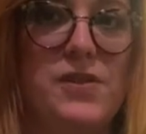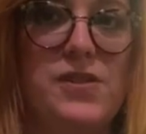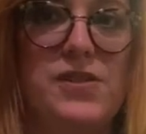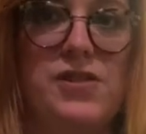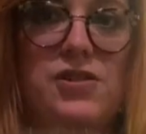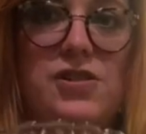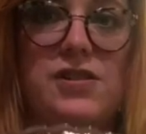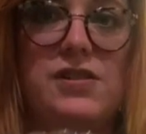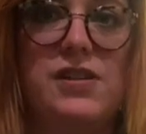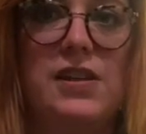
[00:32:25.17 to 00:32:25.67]
This
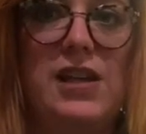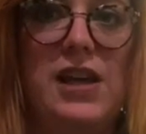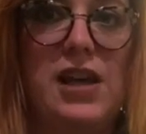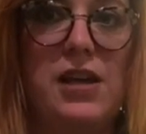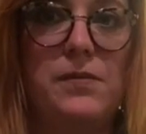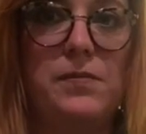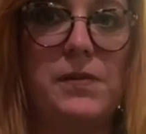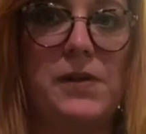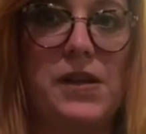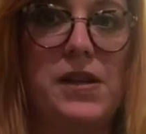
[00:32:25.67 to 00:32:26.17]
is just a
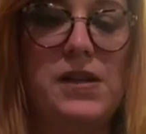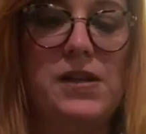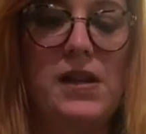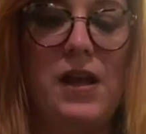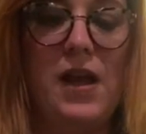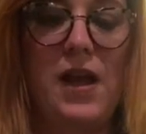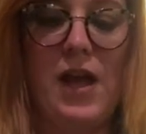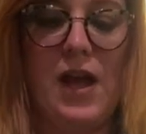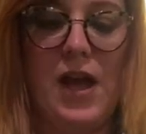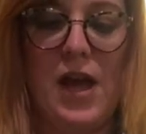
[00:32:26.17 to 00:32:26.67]
cake plate.
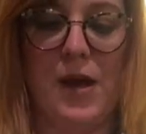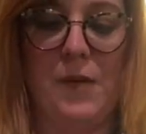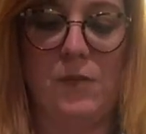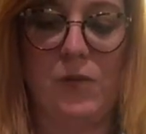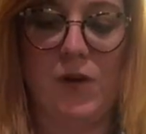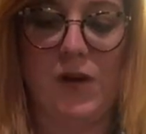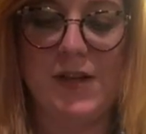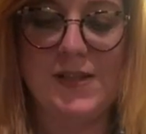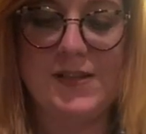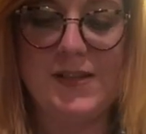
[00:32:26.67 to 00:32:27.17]

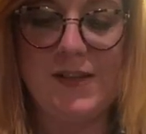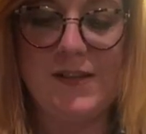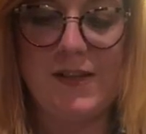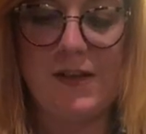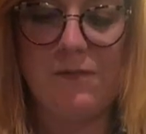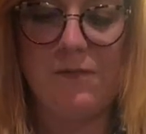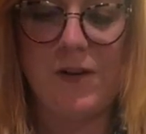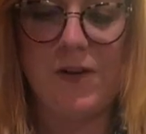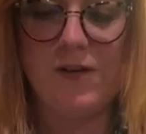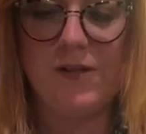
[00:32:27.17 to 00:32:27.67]
We're going to set
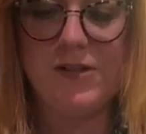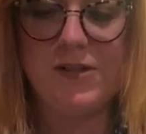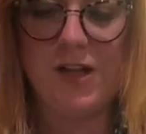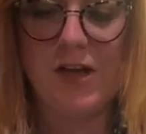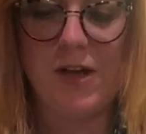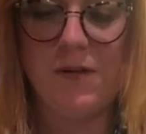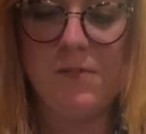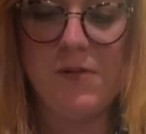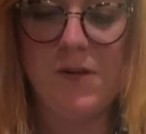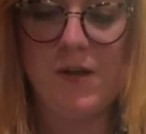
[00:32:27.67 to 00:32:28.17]
that right on
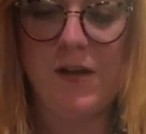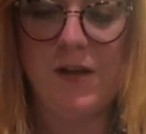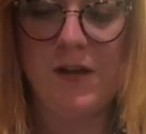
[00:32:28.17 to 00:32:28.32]
top,